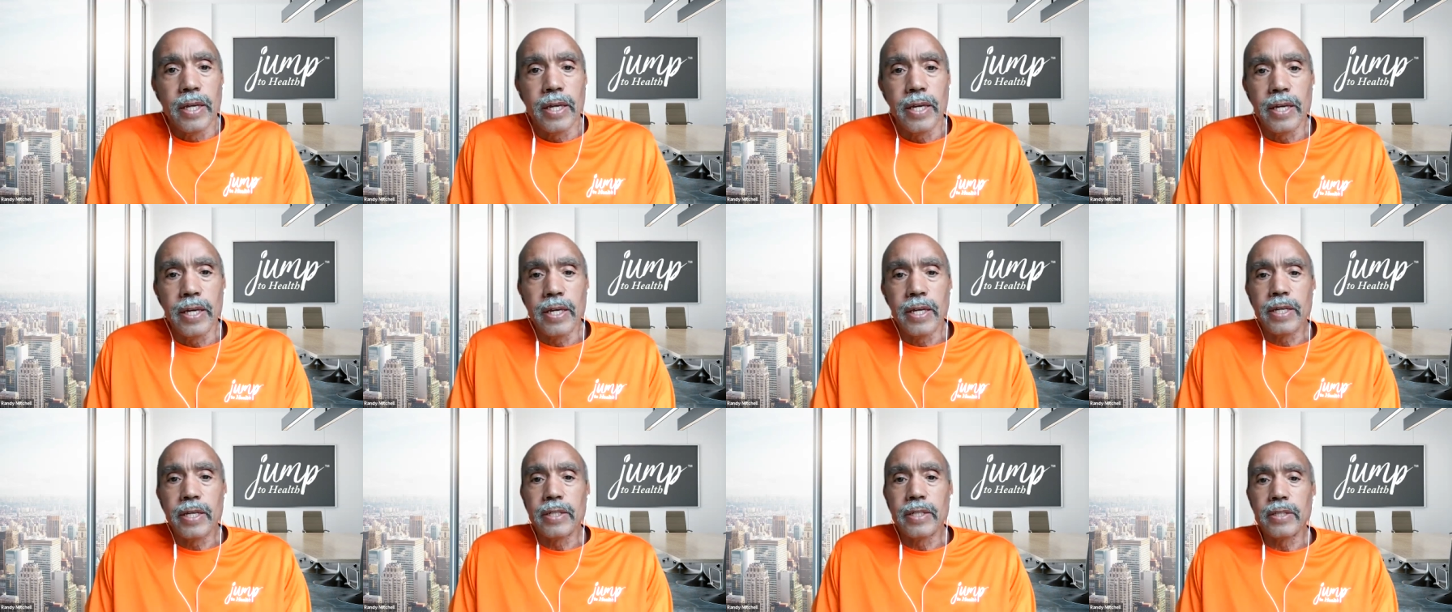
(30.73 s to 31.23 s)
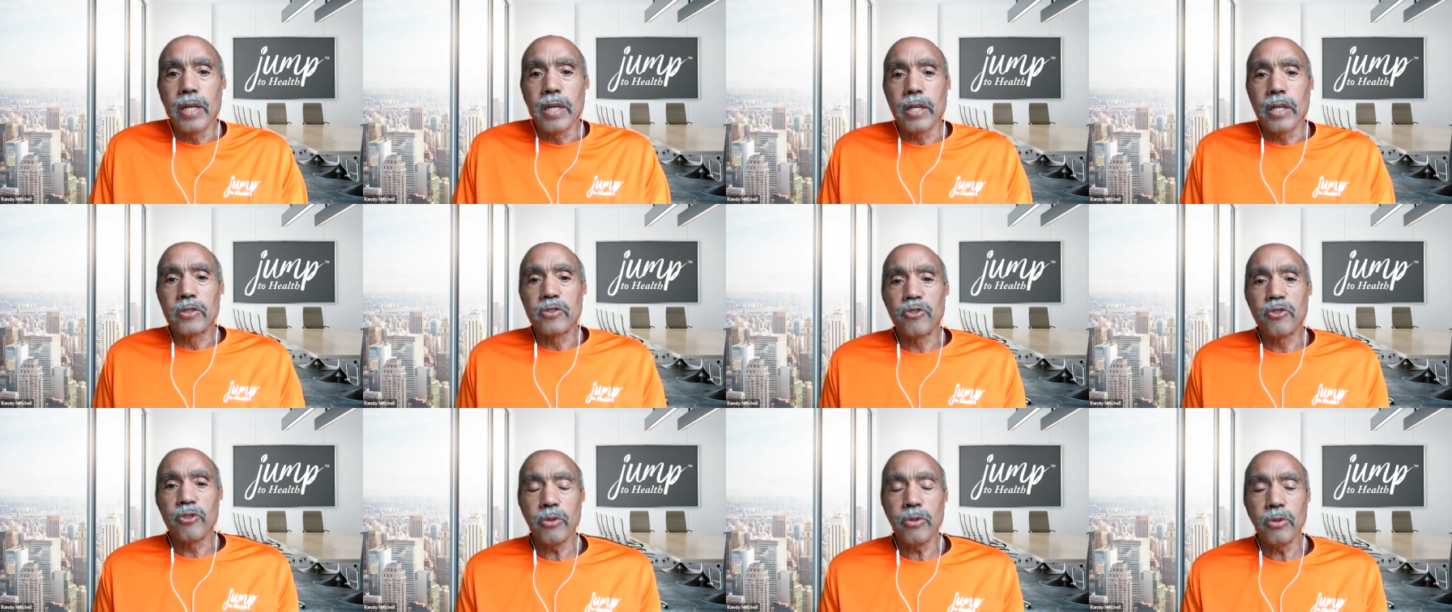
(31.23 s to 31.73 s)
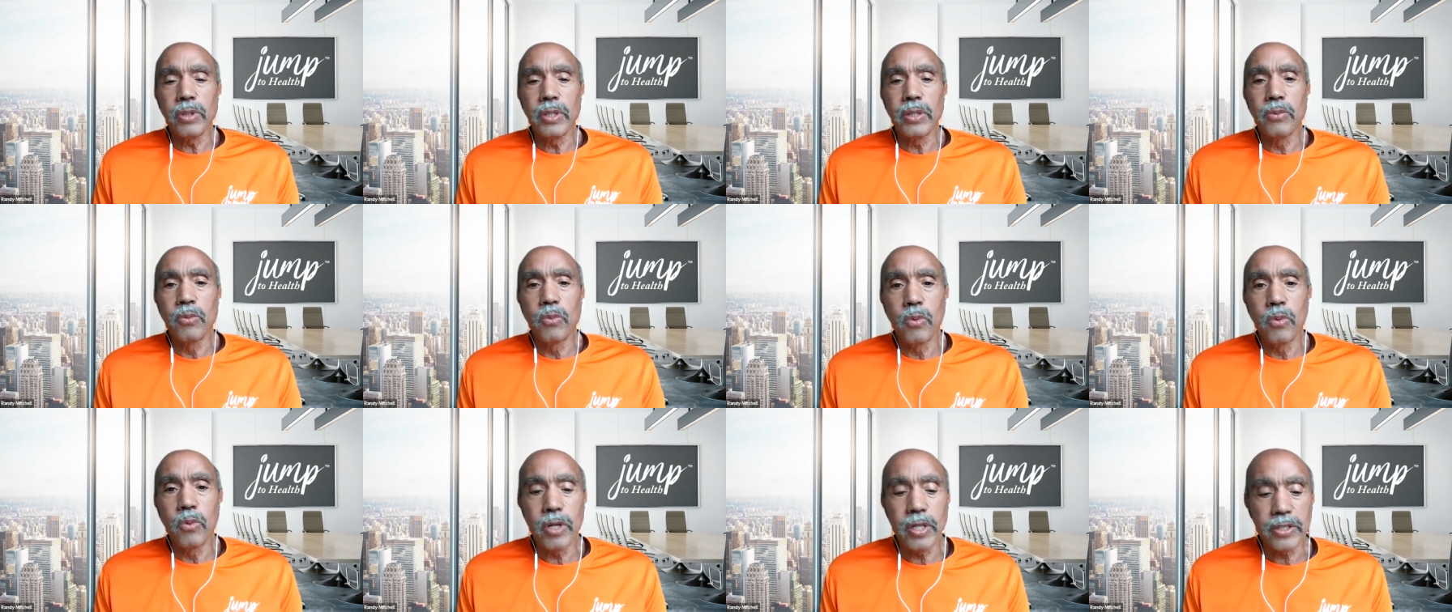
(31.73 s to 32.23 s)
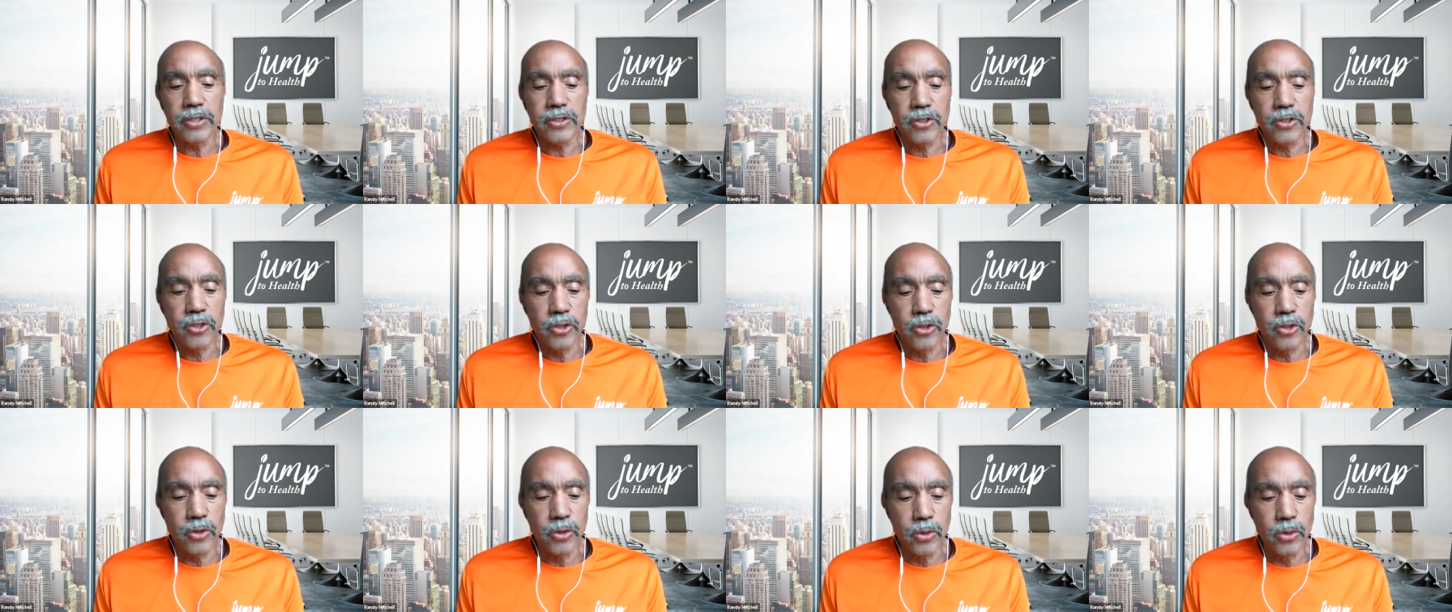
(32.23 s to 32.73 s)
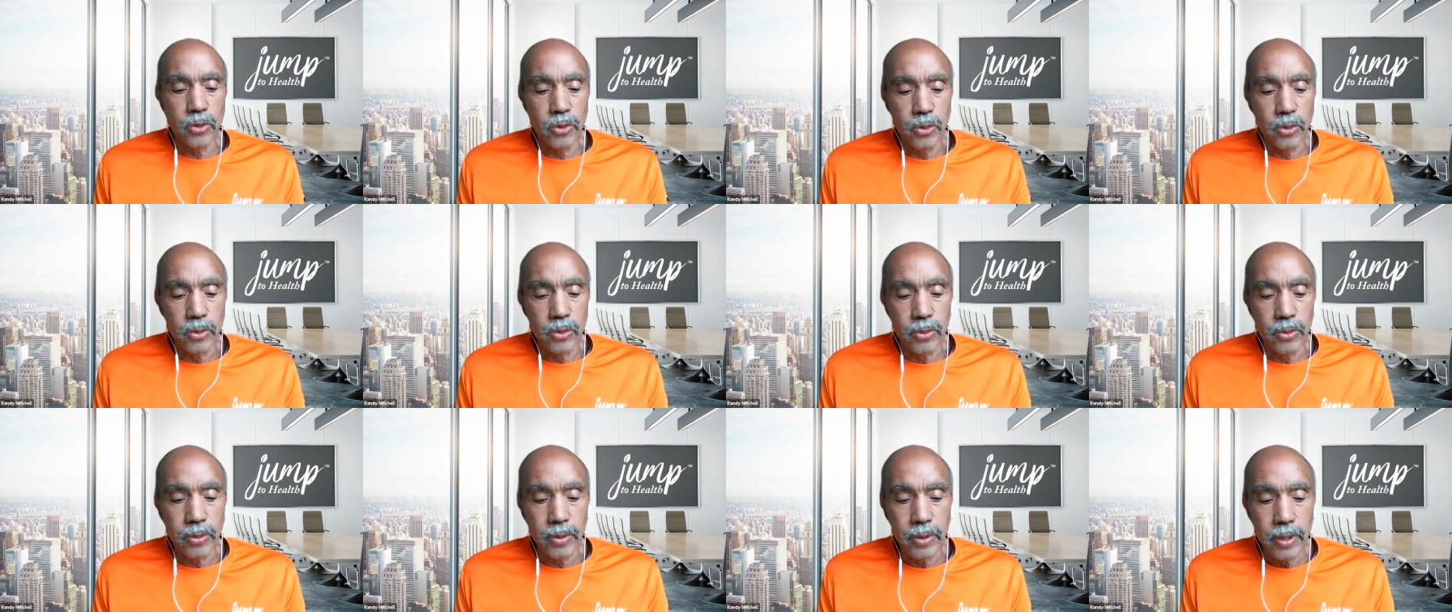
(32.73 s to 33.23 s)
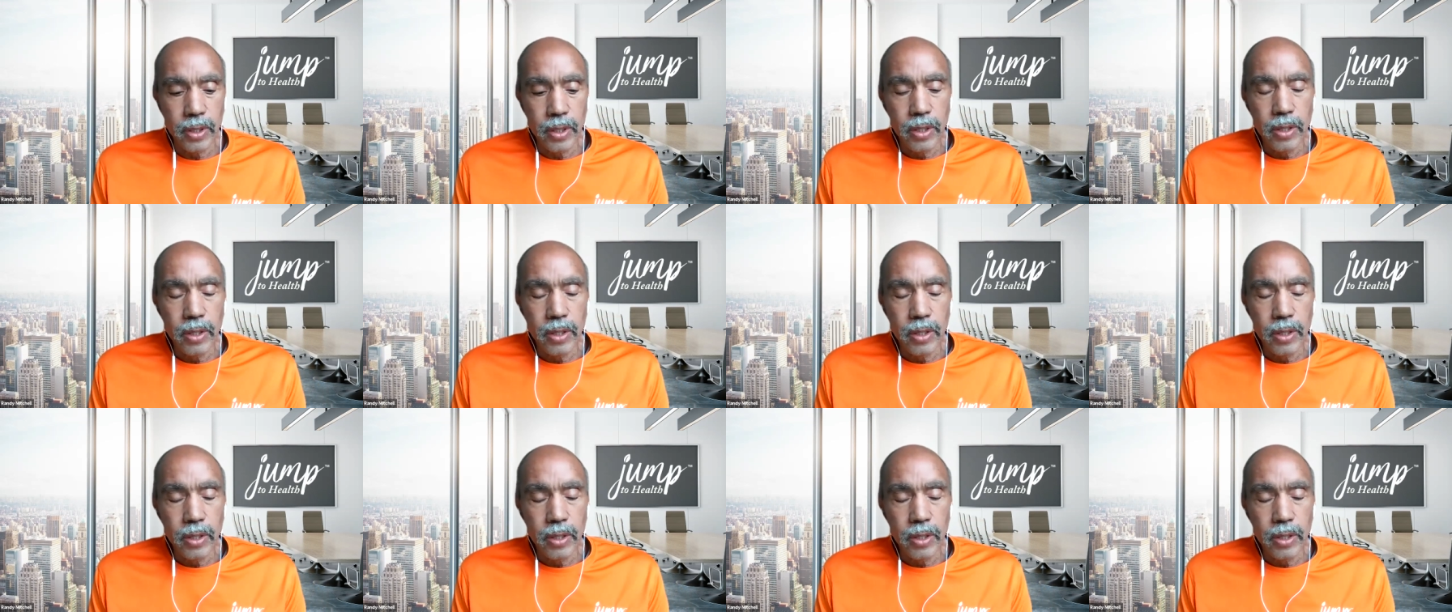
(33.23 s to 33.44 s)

And I truly want to